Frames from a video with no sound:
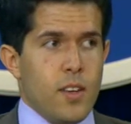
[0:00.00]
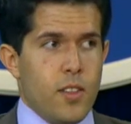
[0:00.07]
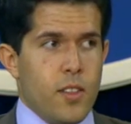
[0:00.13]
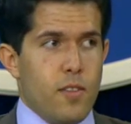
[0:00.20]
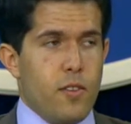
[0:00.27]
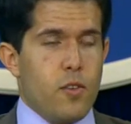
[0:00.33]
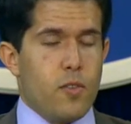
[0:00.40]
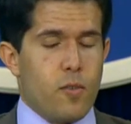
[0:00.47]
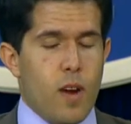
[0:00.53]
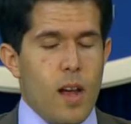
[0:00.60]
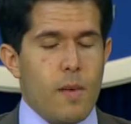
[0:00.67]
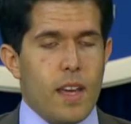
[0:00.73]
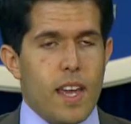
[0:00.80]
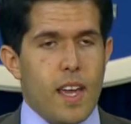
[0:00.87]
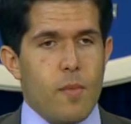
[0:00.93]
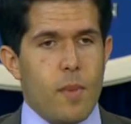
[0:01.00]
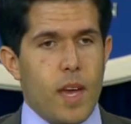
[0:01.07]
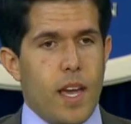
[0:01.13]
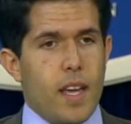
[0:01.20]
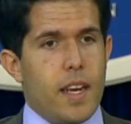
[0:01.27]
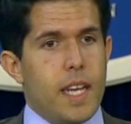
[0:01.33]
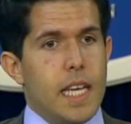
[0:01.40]
The view of the Romney
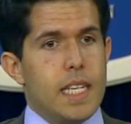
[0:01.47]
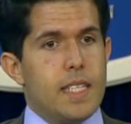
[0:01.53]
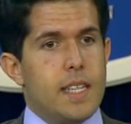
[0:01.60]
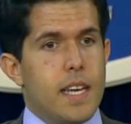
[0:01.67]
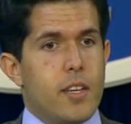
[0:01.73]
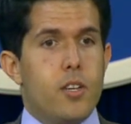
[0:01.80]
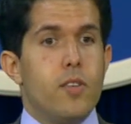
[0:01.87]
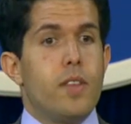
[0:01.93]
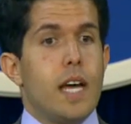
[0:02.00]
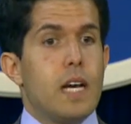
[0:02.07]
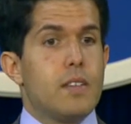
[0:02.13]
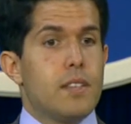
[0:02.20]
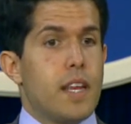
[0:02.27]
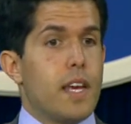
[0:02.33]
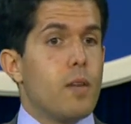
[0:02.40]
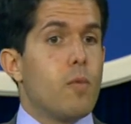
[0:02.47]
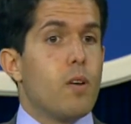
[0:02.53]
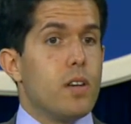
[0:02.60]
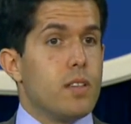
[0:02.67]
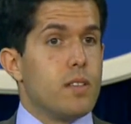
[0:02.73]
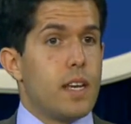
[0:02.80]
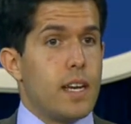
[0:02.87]
campaign is that 2008
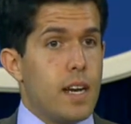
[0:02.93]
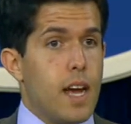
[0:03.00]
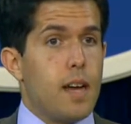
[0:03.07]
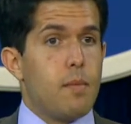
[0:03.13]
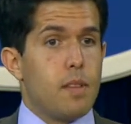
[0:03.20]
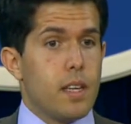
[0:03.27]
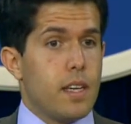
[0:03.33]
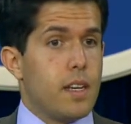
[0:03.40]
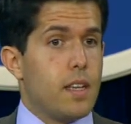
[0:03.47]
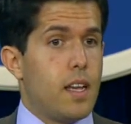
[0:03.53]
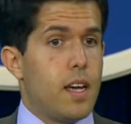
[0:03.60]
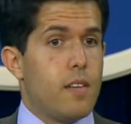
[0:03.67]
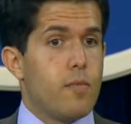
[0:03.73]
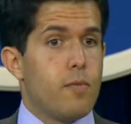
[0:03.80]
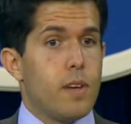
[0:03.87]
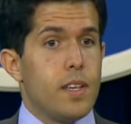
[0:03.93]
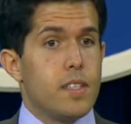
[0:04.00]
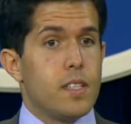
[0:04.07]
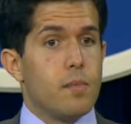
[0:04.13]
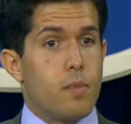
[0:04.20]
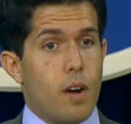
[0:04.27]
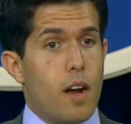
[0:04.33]
was an anomaly in a lot of ways,
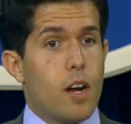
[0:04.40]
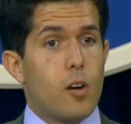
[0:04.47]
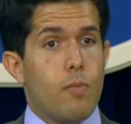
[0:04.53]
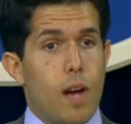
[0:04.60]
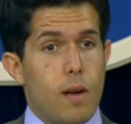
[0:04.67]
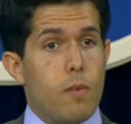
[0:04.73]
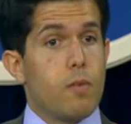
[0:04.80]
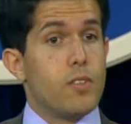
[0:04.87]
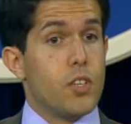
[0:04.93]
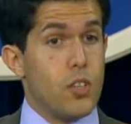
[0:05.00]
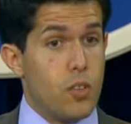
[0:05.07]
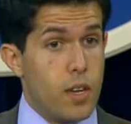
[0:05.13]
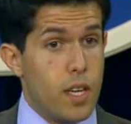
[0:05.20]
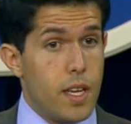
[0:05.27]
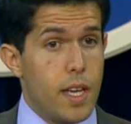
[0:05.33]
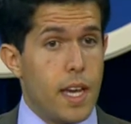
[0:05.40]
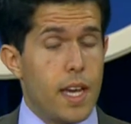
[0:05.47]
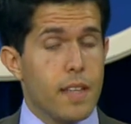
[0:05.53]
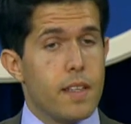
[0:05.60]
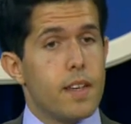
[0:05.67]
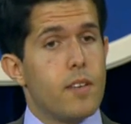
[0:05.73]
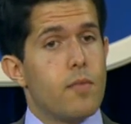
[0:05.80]
that Barack Obama was a unique
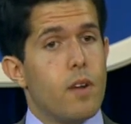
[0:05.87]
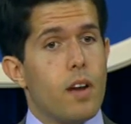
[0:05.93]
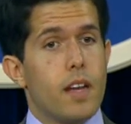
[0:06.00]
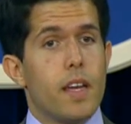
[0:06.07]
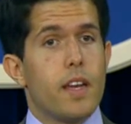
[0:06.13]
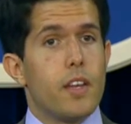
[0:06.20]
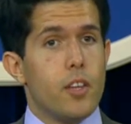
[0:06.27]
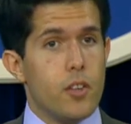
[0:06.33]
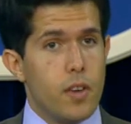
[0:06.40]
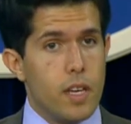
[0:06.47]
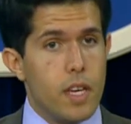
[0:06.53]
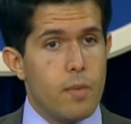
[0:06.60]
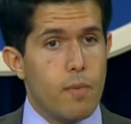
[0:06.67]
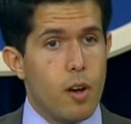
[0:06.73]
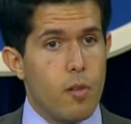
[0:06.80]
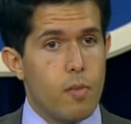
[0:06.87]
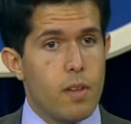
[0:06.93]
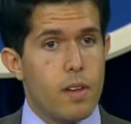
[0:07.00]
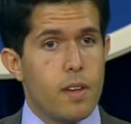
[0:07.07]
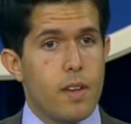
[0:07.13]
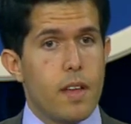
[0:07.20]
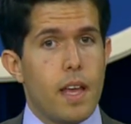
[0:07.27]
candidate running at a unique
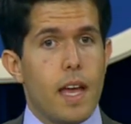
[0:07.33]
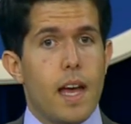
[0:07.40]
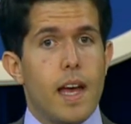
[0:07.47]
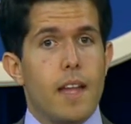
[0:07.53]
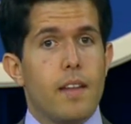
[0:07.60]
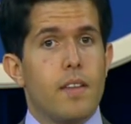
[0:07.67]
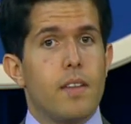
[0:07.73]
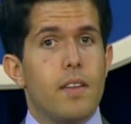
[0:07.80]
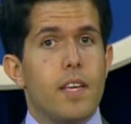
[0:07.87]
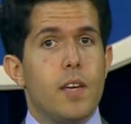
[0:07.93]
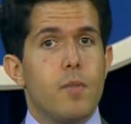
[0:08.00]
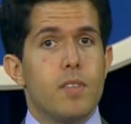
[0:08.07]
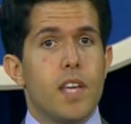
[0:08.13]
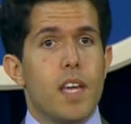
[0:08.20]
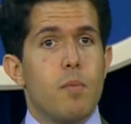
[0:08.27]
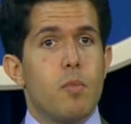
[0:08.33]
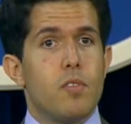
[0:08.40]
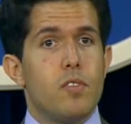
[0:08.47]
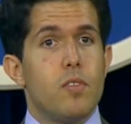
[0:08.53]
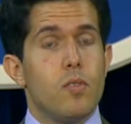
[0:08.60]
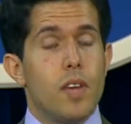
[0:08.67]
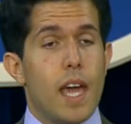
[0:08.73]
moment, and he was able
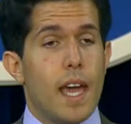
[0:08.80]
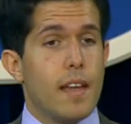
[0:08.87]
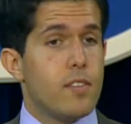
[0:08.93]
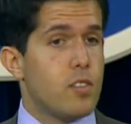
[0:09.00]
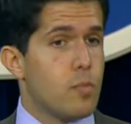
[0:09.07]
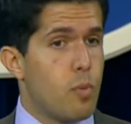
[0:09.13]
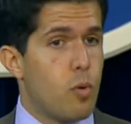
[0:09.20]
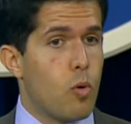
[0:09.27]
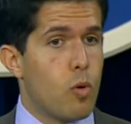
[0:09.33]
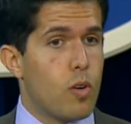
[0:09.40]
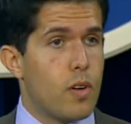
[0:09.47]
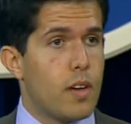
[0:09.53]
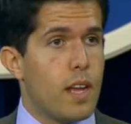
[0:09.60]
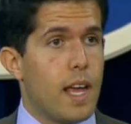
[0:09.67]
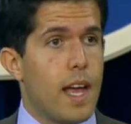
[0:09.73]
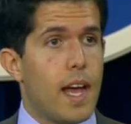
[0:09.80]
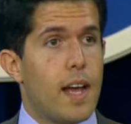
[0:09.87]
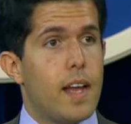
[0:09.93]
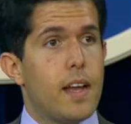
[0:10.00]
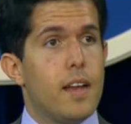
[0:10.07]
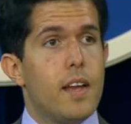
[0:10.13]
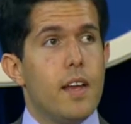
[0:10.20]
to gain support
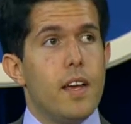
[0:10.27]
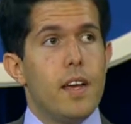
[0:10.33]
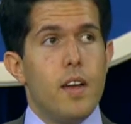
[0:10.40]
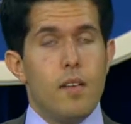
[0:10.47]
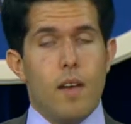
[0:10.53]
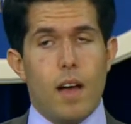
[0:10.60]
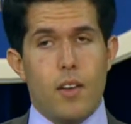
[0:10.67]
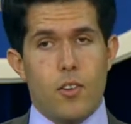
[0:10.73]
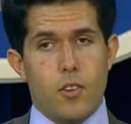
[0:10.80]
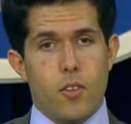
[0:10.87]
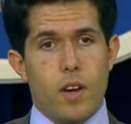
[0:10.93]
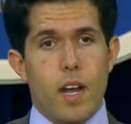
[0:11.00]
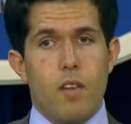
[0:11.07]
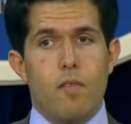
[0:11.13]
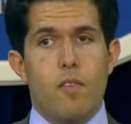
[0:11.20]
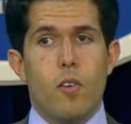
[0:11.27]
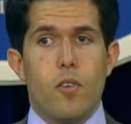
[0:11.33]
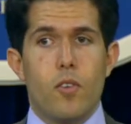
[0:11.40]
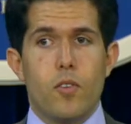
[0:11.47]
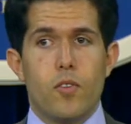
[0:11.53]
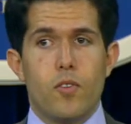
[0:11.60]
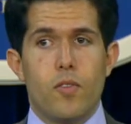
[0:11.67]
and turnout
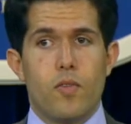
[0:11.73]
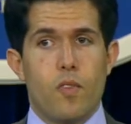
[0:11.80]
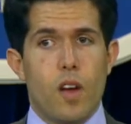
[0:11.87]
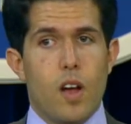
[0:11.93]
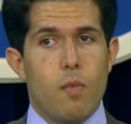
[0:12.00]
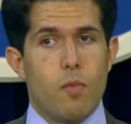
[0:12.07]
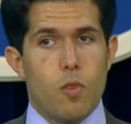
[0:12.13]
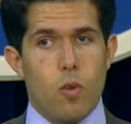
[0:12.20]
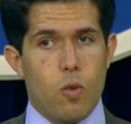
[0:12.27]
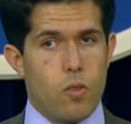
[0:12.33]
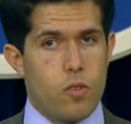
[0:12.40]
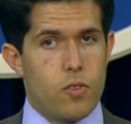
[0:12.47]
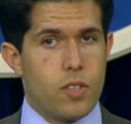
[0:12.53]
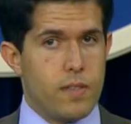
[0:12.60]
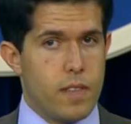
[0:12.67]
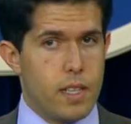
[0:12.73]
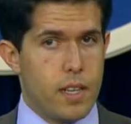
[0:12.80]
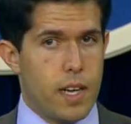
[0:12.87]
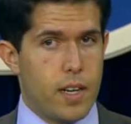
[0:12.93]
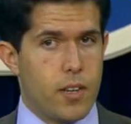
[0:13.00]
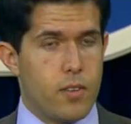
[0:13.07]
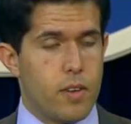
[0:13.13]
voters from corners of the
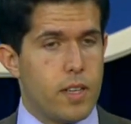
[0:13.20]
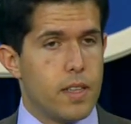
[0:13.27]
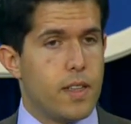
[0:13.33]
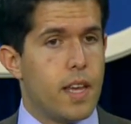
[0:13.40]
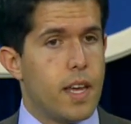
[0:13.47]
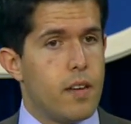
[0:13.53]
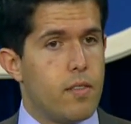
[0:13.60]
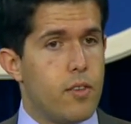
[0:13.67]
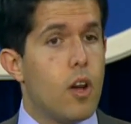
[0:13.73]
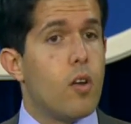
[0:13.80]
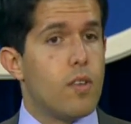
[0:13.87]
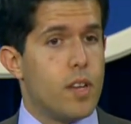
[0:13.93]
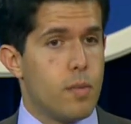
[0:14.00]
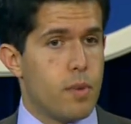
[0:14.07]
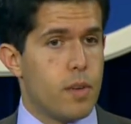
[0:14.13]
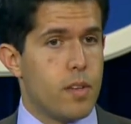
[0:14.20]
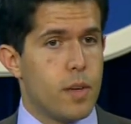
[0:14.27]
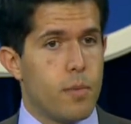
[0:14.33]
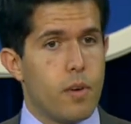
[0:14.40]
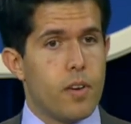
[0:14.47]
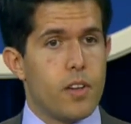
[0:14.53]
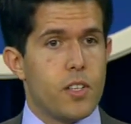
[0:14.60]
electorate that don't typically
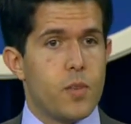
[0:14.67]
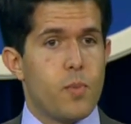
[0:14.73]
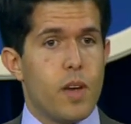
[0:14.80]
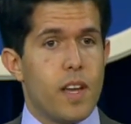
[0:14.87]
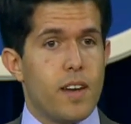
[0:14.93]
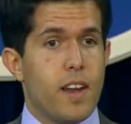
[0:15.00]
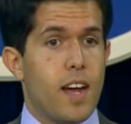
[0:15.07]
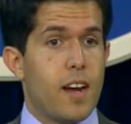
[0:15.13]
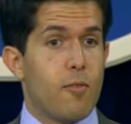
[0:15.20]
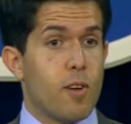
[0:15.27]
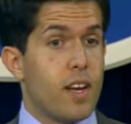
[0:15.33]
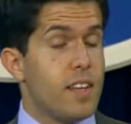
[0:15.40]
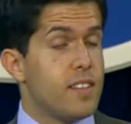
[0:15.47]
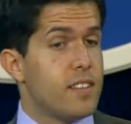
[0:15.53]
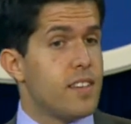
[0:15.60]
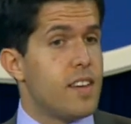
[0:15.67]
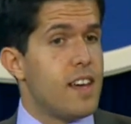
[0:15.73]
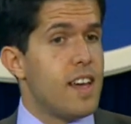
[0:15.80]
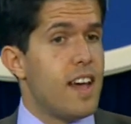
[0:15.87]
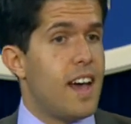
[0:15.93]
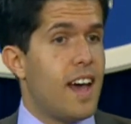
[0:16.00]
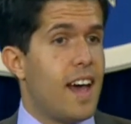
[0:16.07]
participate in high rates,
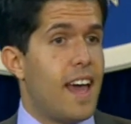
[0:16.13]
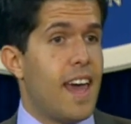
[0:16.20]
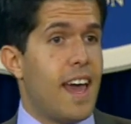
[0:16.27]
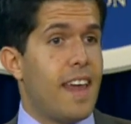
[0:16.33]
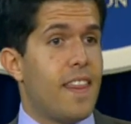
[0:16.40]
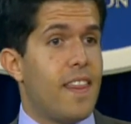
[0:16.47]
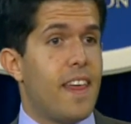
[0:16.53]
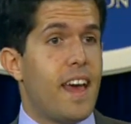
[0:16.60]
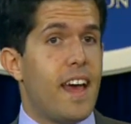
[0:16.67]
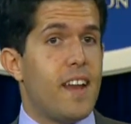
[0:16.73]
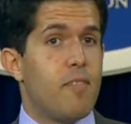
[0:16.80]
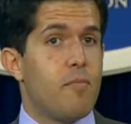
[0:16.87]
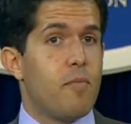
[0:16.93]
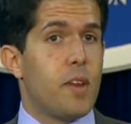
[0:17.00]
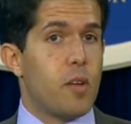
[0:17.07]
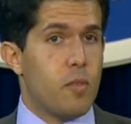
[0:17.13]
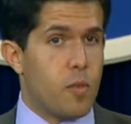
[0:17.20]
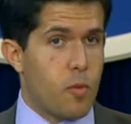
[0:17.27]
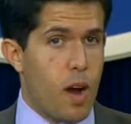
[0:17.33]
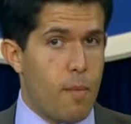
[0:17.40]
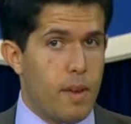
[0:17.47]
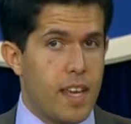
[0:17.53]
and that, you know, the
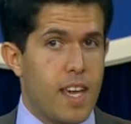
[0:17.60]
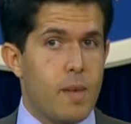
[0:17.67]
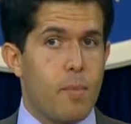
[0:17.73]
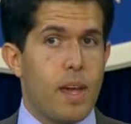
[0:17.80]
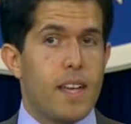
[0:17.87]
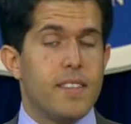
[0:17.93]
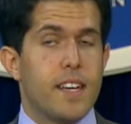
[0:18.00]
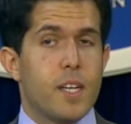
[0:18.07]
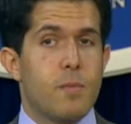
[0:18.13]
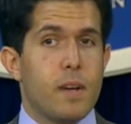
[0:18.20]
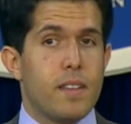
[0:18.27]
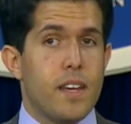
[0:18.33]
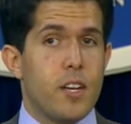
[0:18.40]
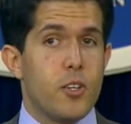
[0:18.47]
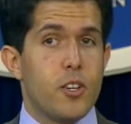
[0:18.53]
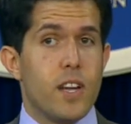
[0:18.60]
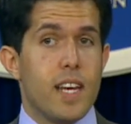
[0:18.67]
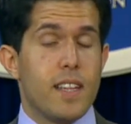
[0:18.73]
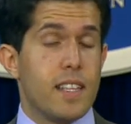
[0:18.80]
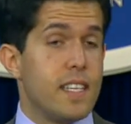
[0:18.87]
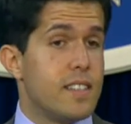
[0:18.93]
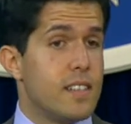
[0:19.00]
Romney campaign's expectation,
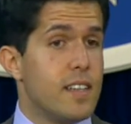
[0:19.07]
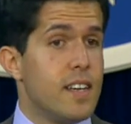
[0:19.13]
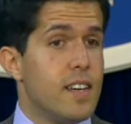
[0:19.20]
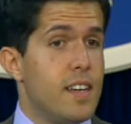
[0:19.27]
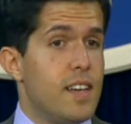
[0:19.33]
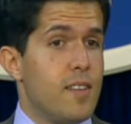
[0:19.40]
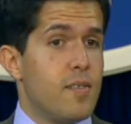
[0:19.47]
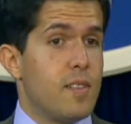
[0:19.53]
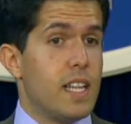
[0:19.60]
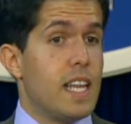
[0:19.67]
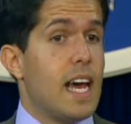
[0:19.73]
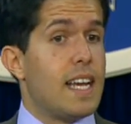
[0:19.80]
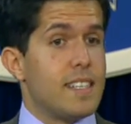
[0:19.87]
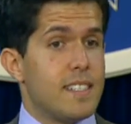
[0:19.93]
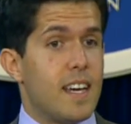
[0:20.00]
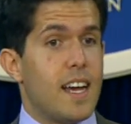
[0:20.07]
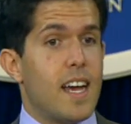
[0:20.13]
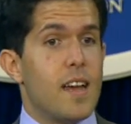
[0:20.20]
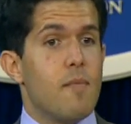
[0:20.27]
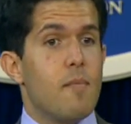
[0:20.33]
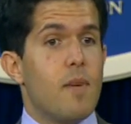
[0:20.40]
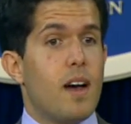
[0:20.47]
at least the last time